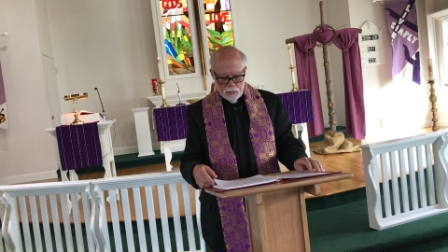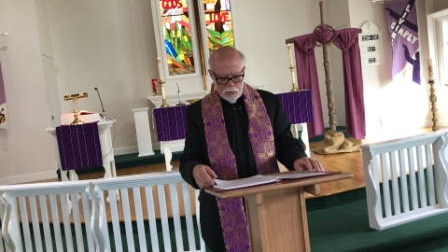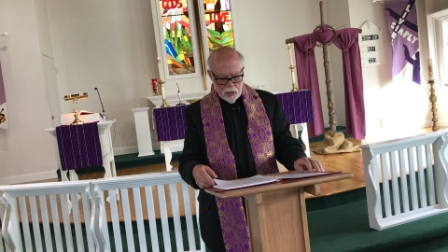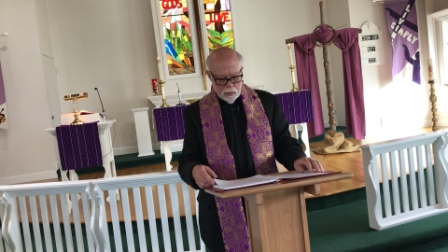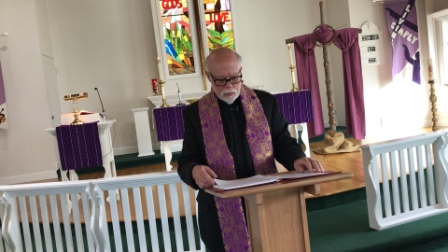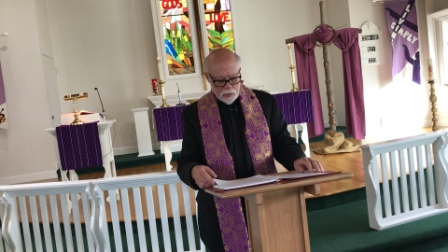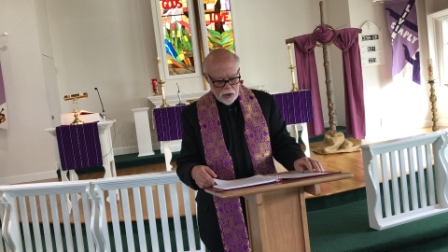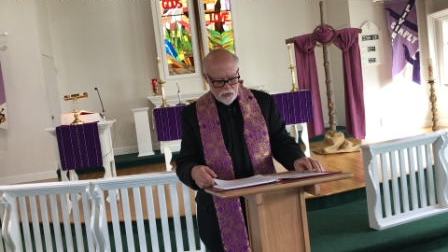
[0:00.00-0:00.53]
my
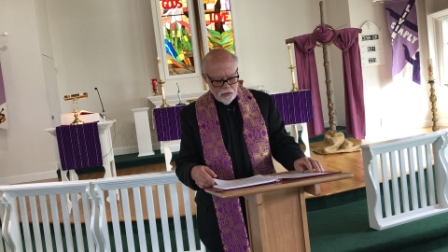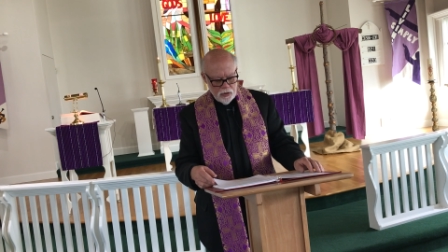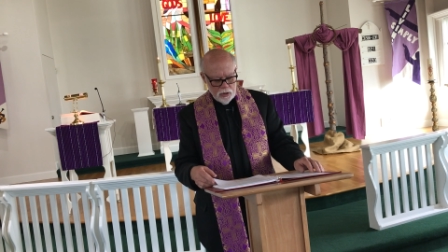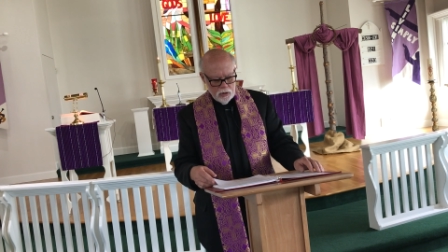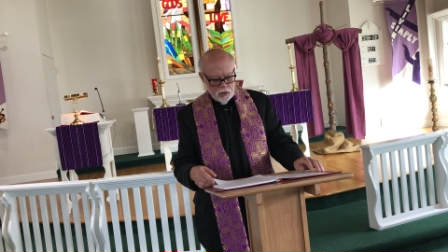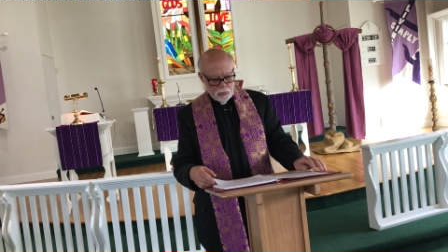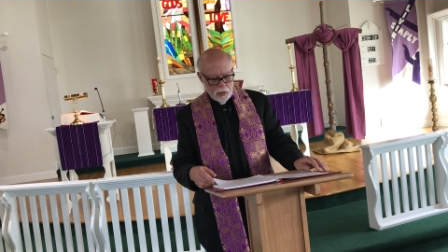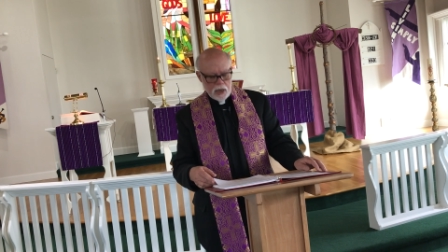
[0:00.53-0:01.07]

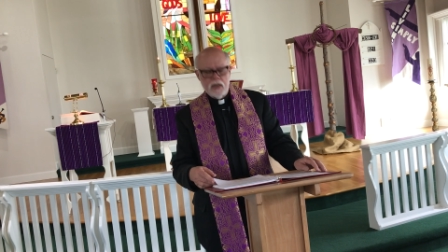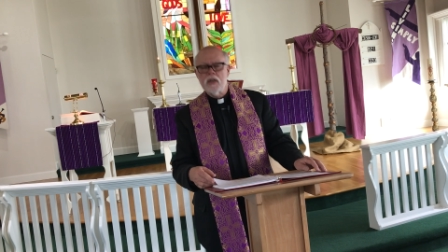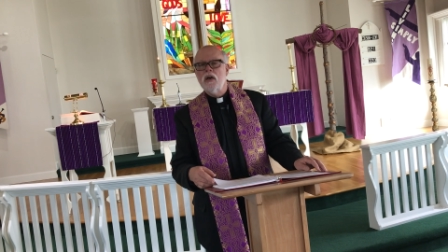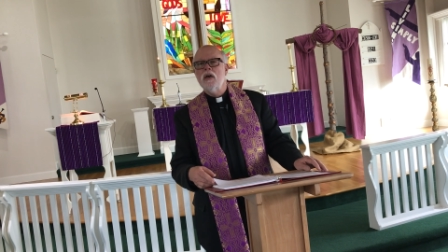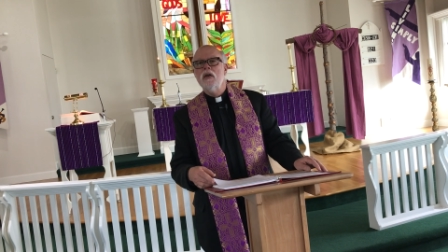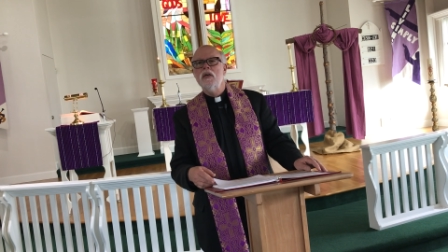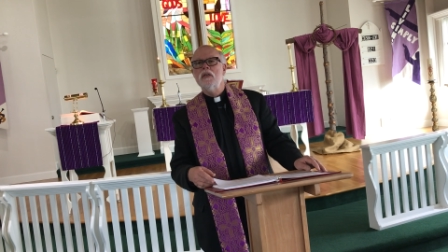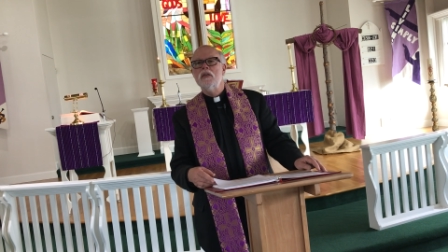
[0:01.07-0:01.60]
refuge, my
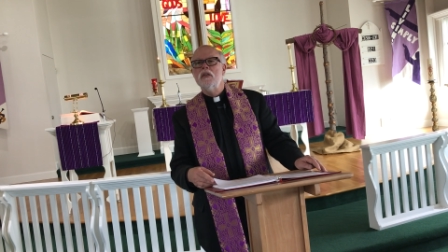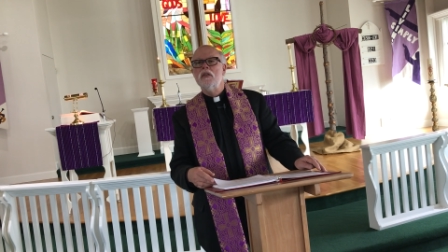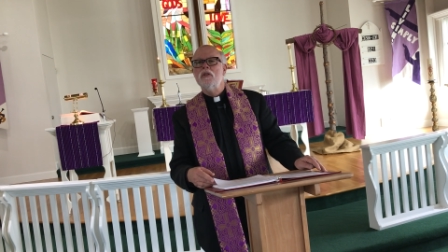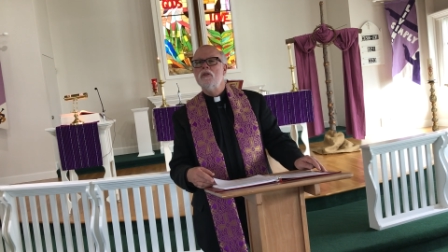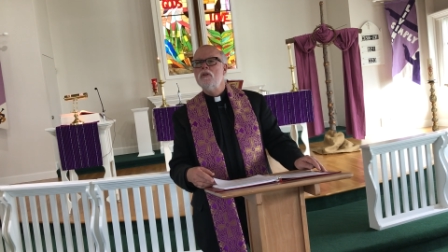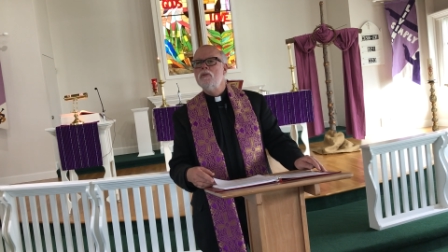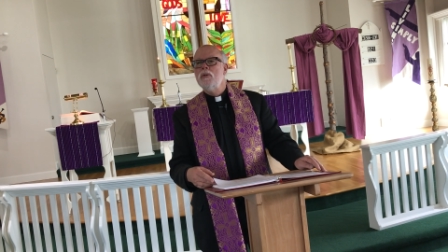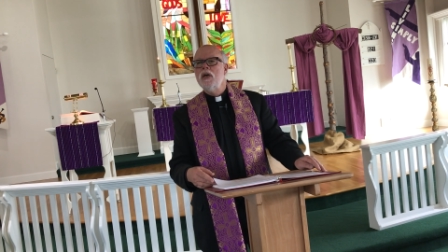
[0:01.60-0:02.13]
God
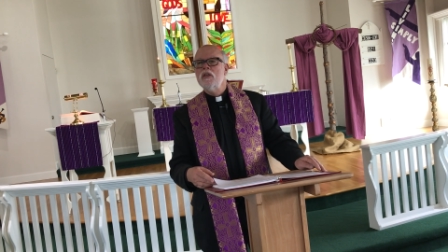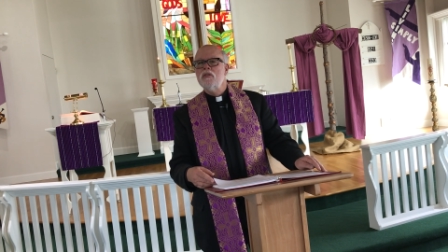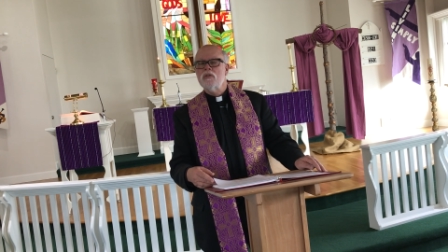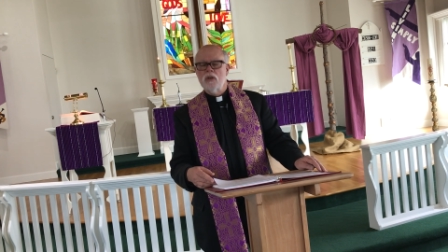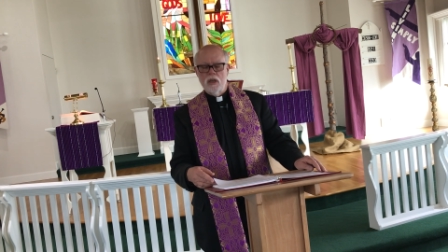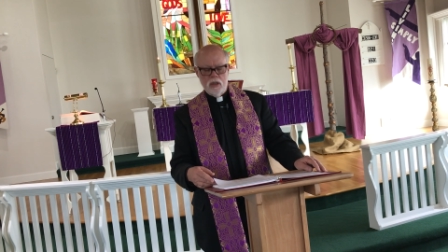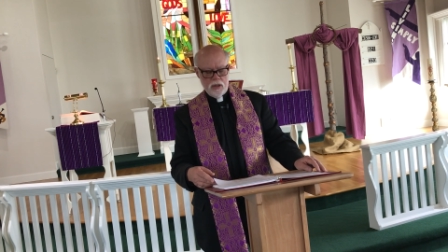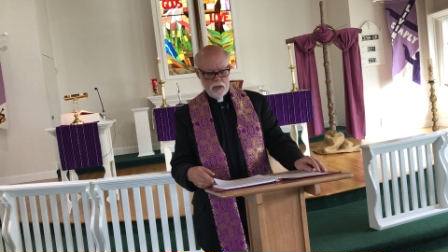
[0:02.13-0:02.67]
in whom I
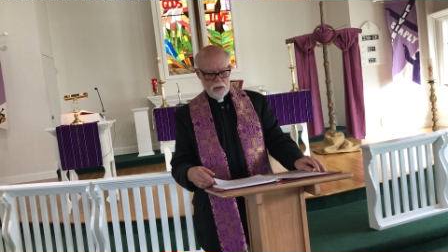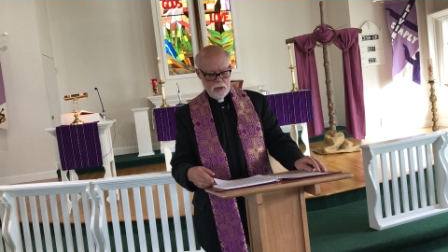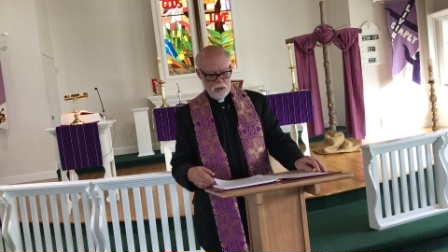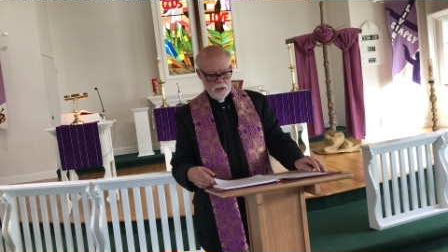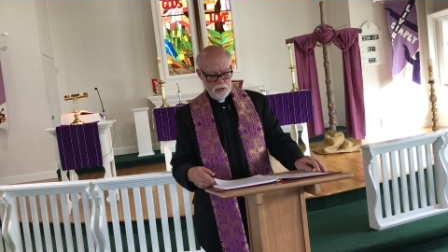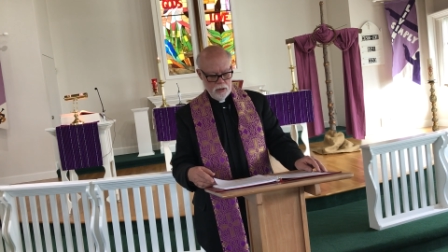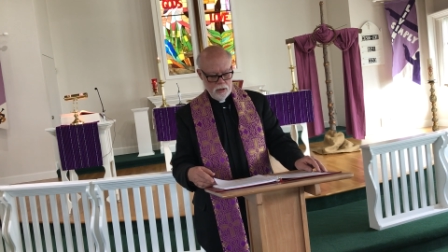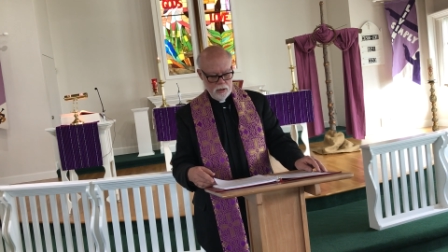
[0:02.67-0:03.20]

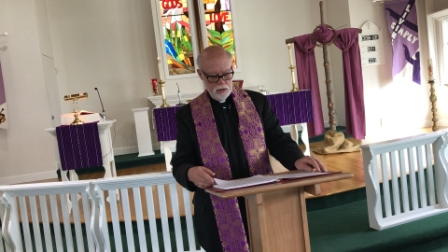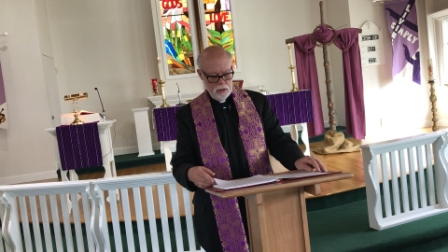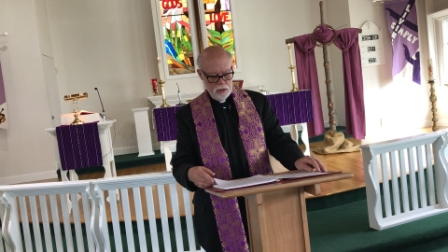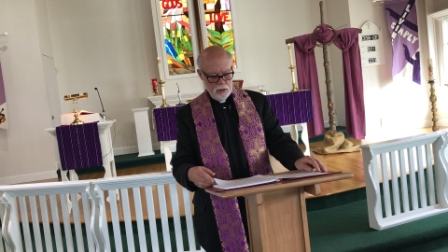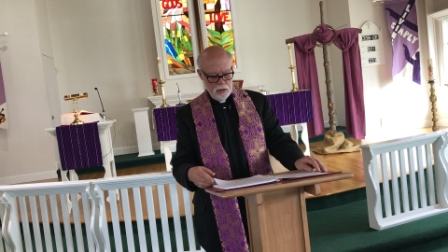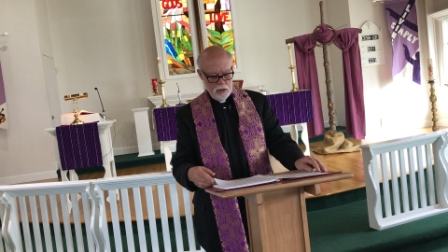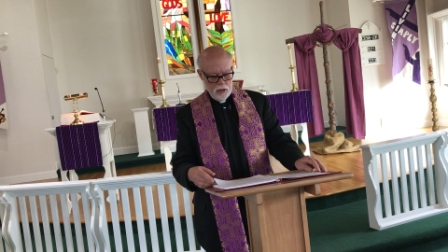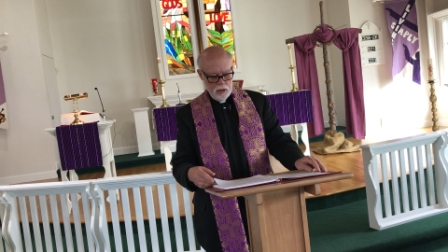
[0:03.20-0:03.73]

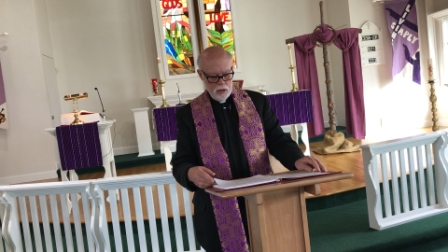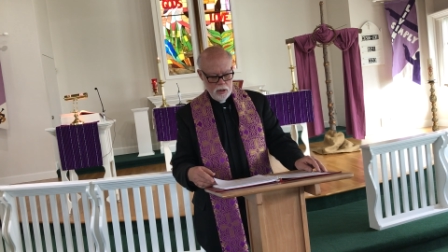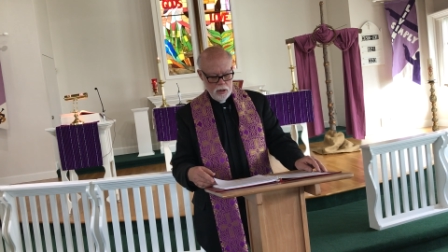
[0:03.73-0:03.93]
trust.